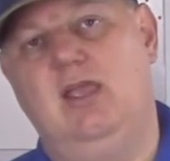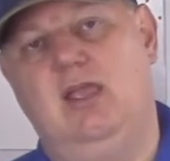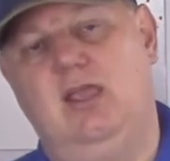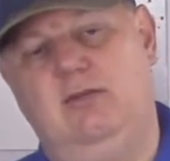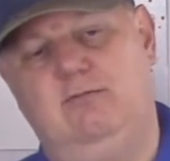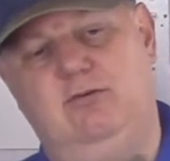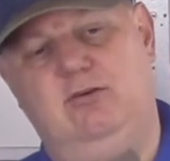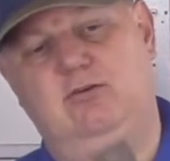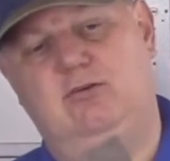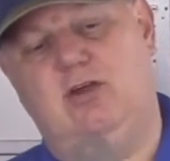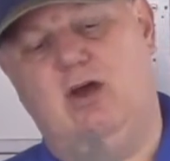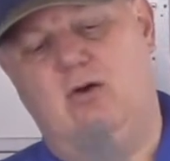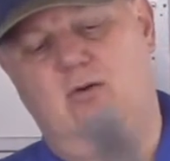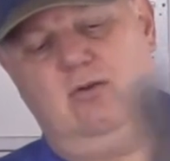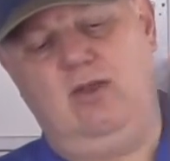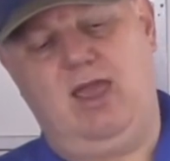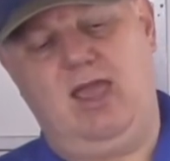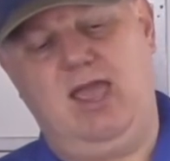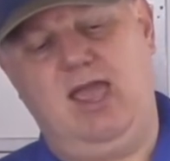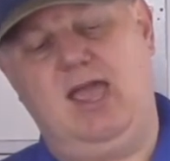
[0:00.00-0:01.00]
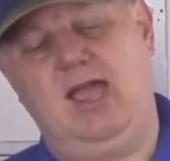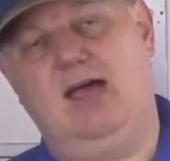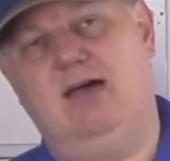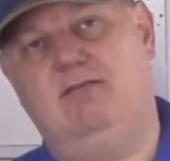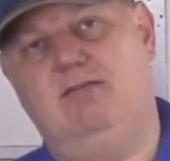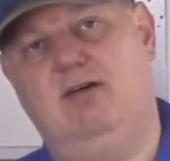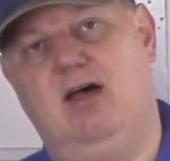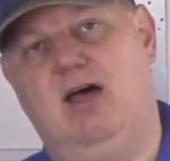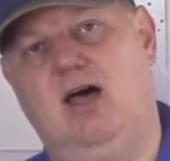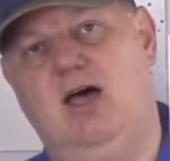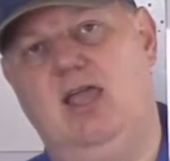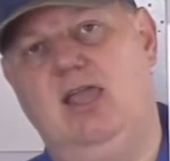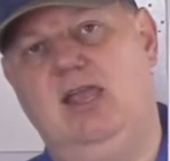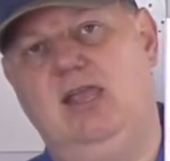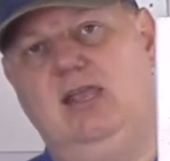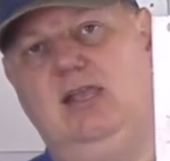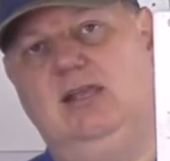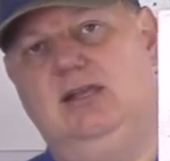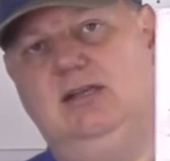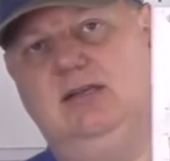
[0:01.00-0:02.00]
If you don't have
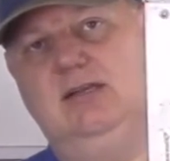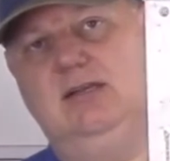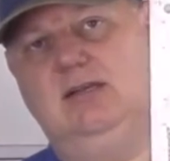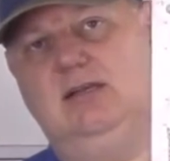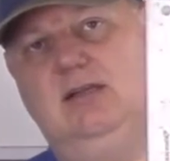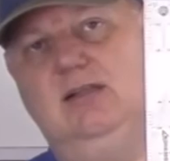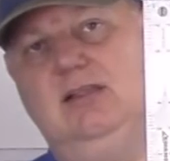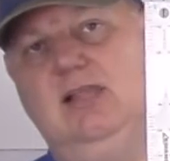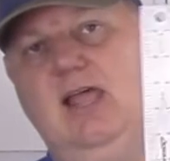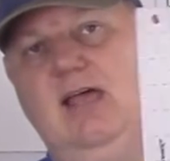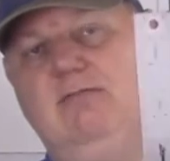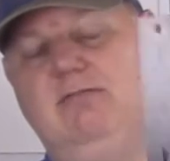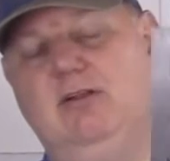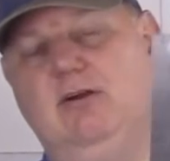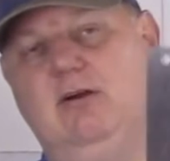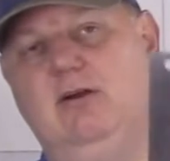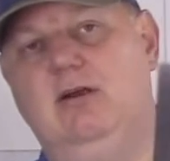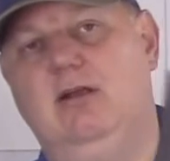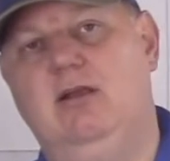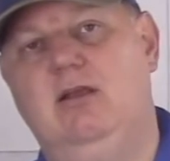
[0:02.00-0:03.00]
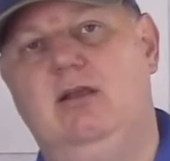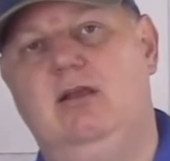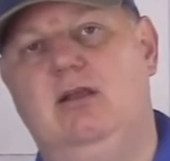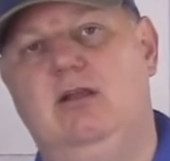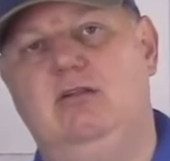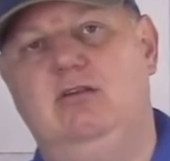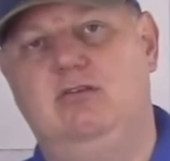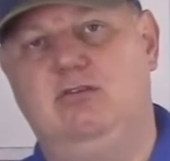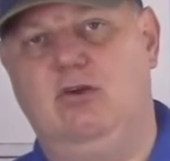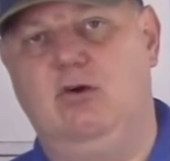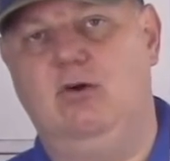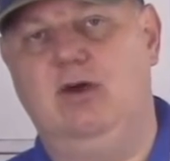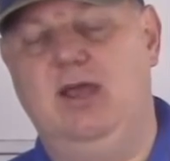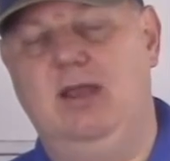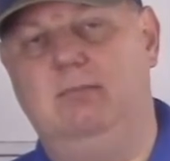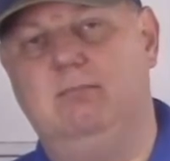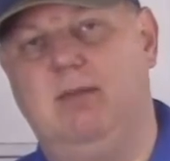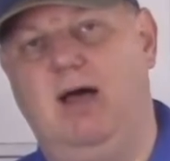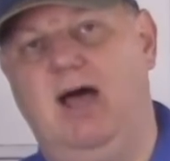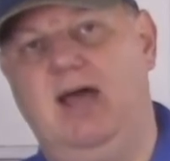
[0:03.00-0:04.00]
a leveler, just go
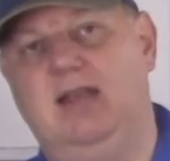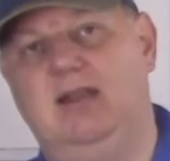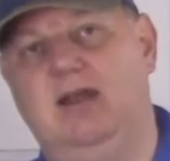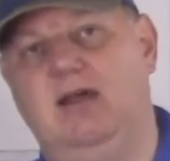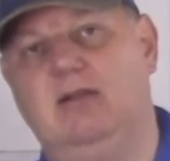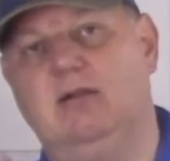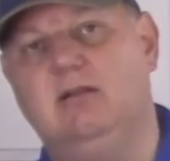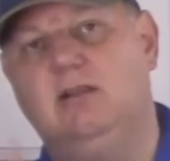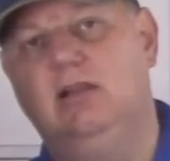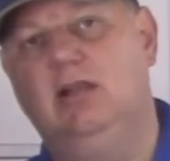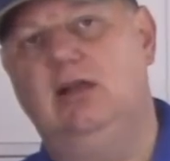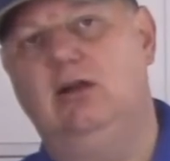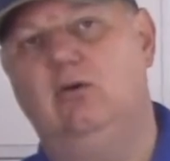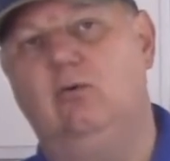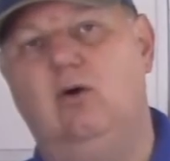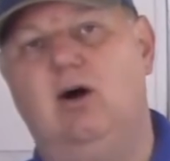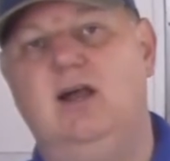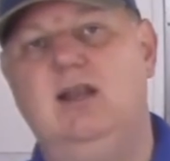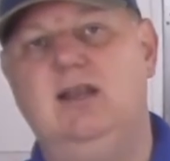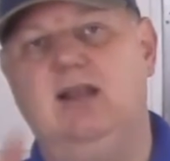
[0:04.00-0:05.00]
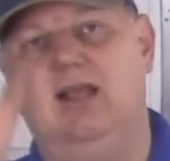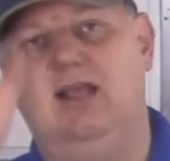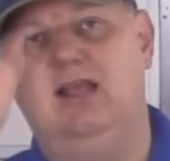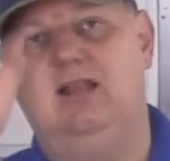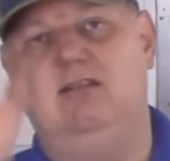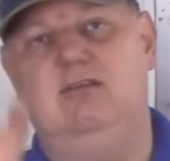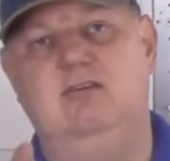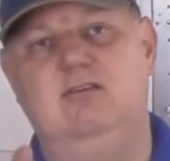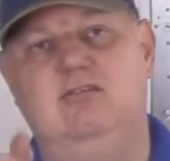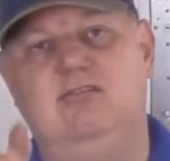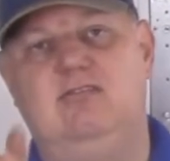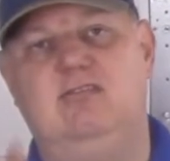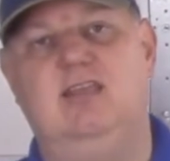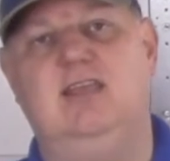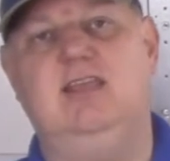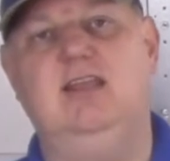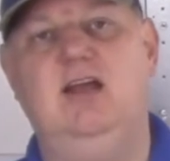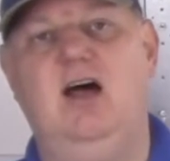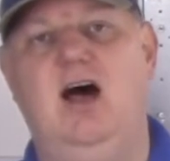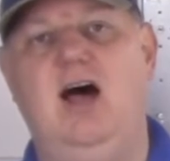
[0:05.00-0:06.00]
ahead and buy another little one and just
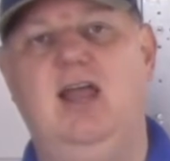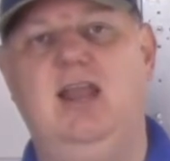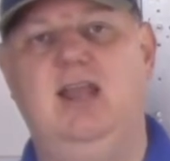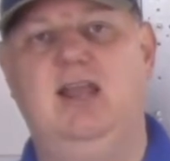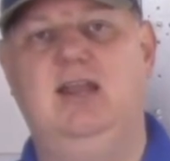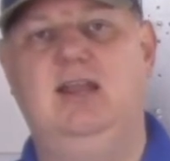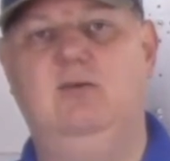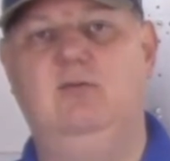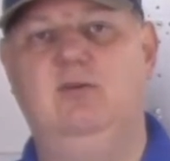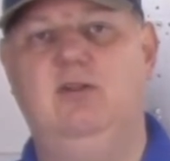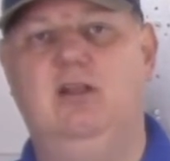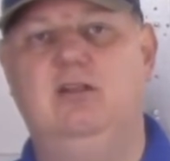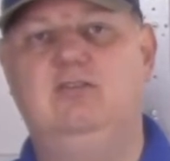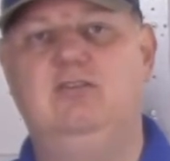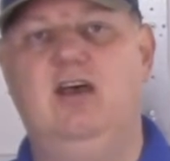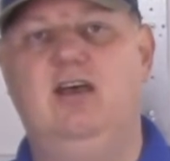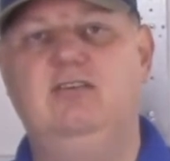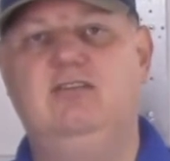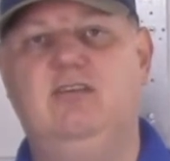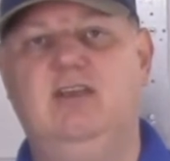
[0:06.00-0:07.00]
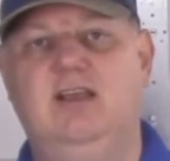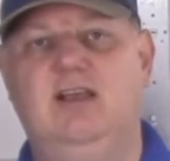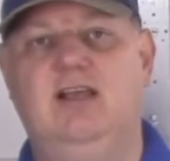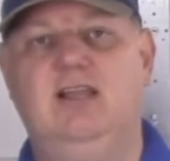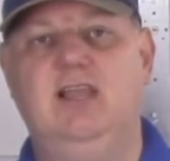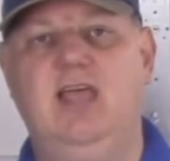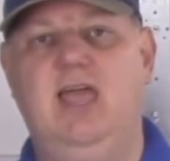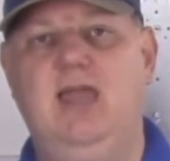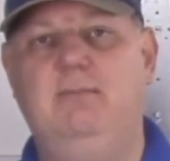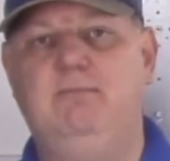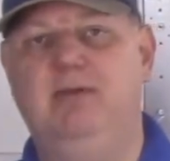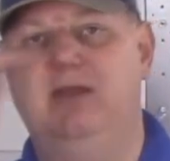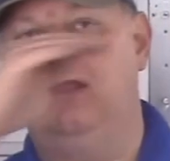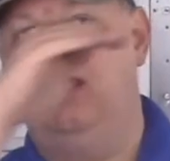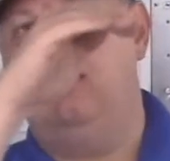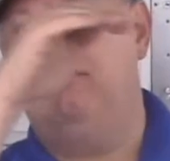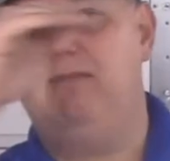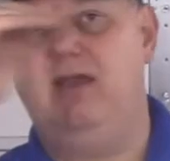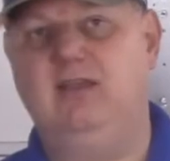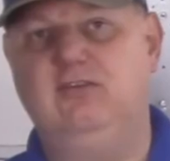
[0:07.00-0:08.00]
stick it on, and then when you adjust it, clamp it
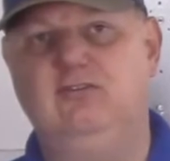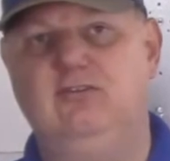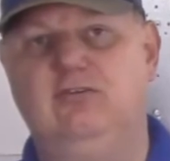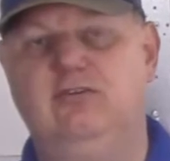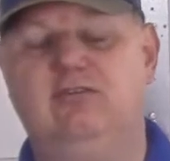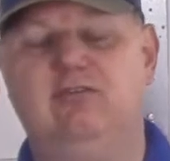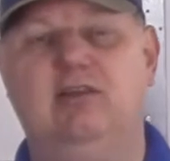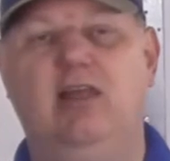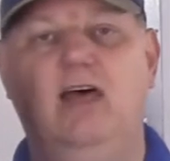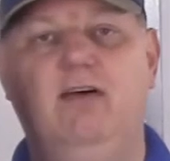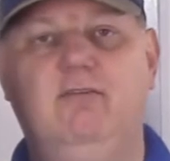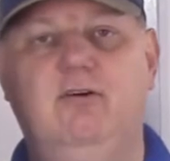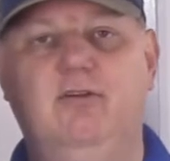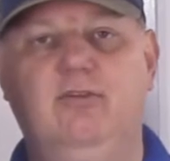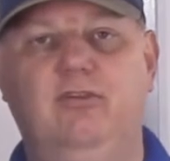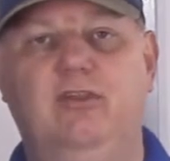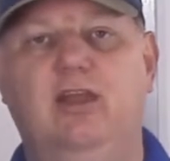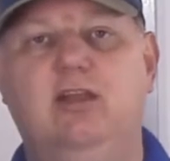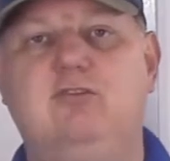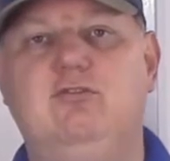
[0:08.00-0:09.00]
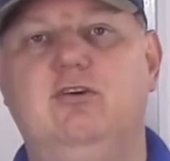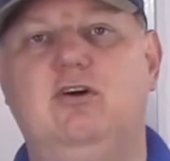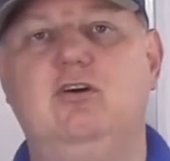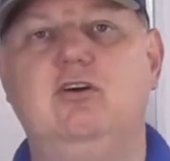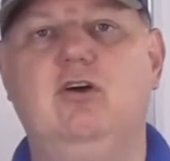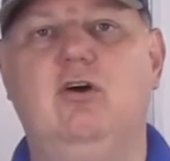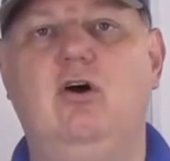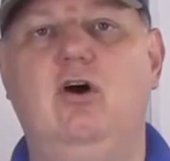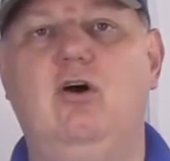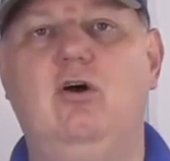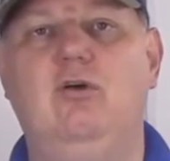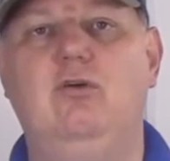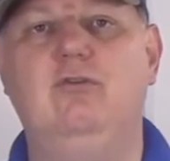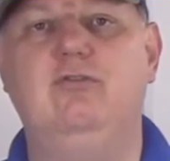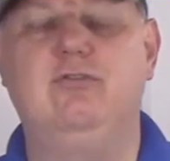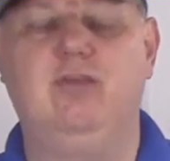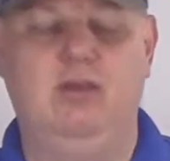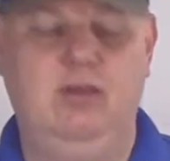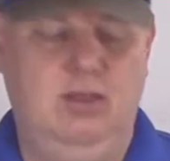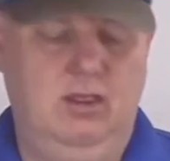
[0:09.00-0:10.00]
and make sure it's level. Then drill your
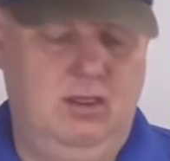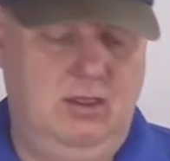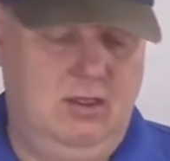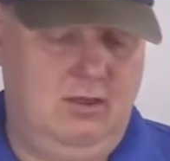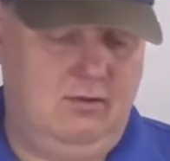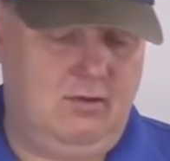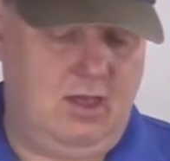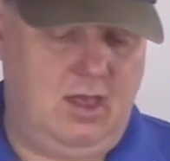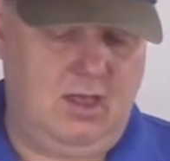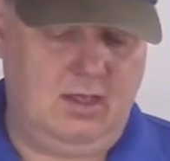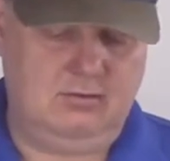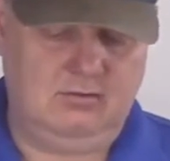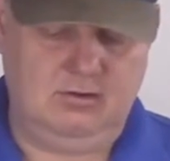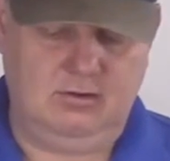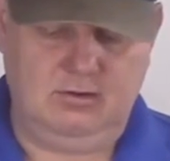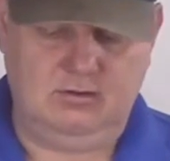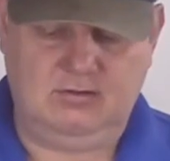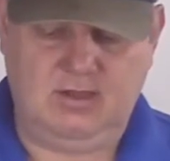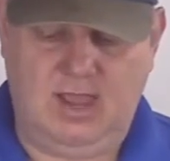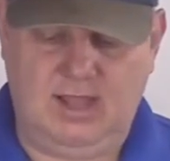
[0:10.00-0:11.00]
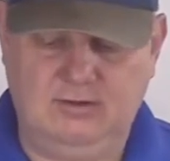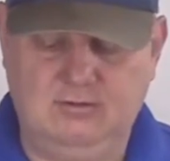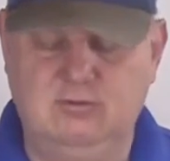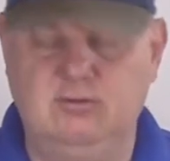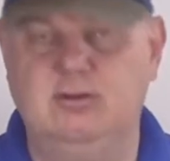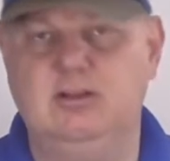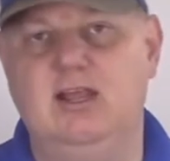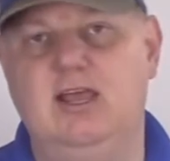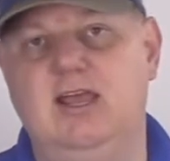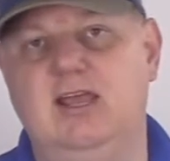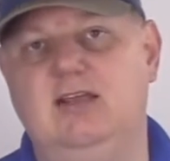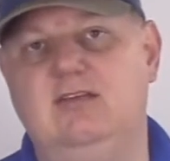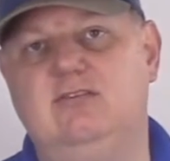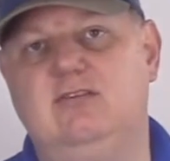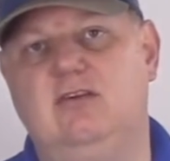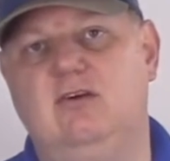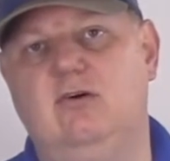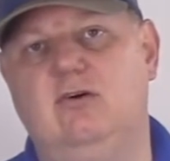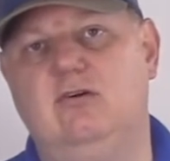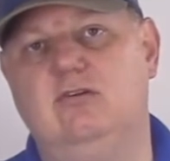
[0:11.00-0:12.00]
holes to attach your
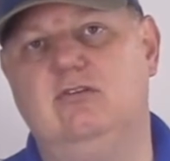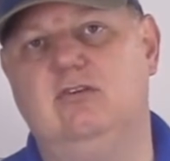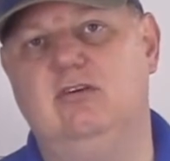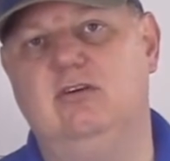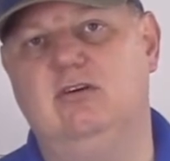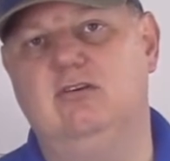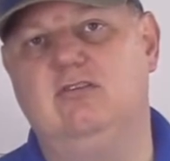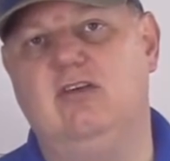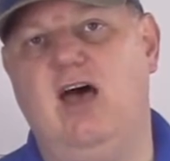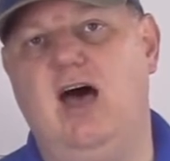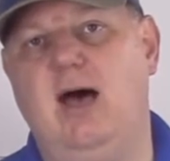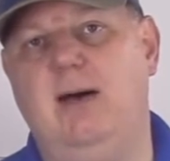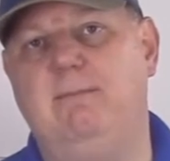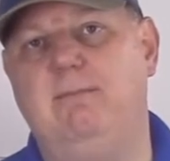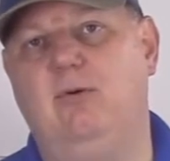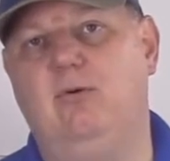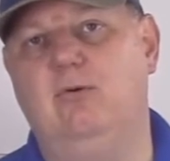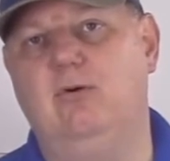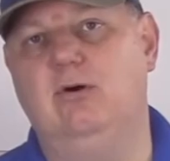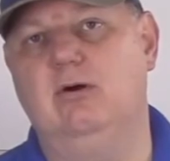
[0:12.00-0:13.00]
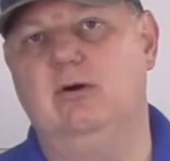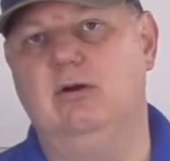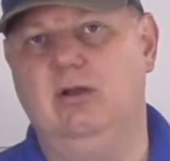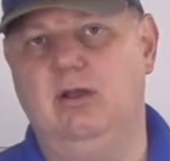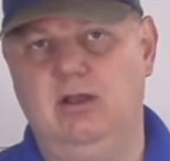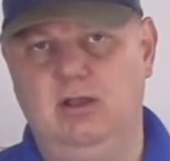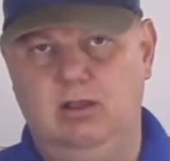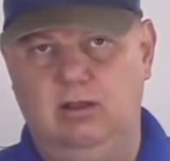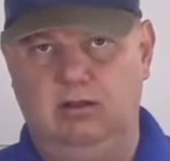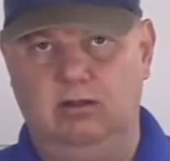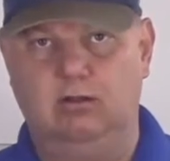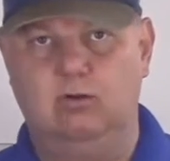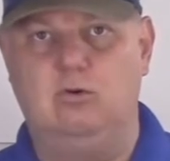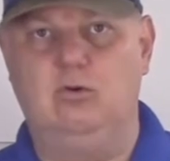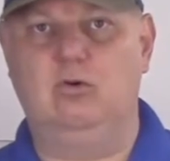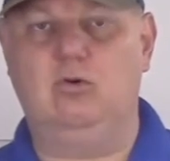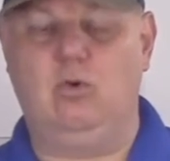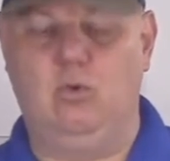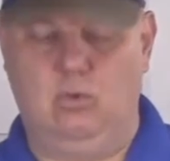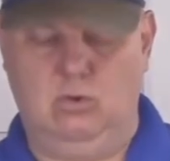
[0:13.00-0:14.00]
legs or to your top or your
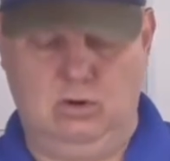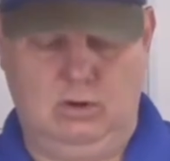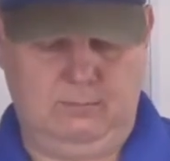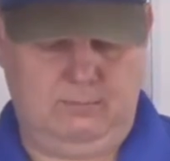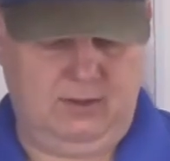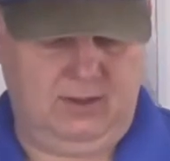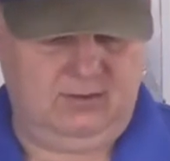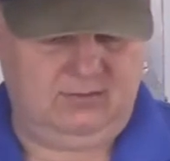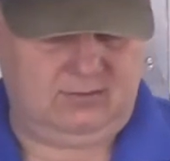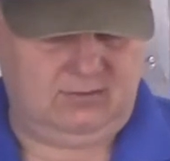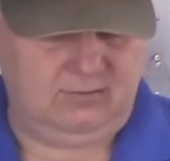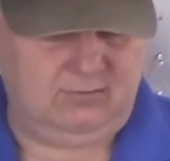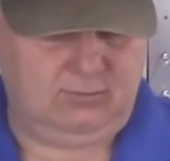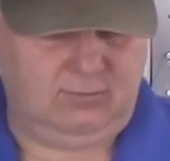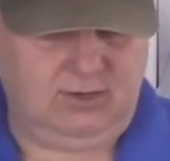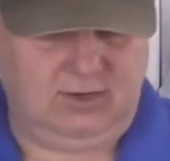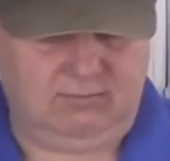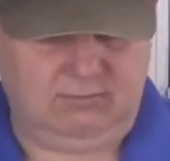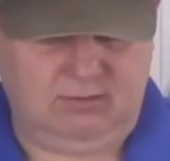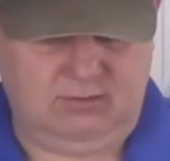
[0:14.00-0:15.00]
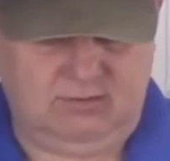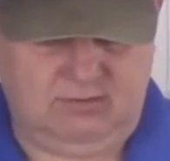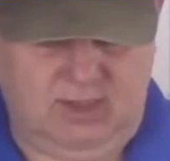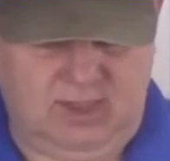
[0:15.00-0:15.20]
little corner pieces, whatever it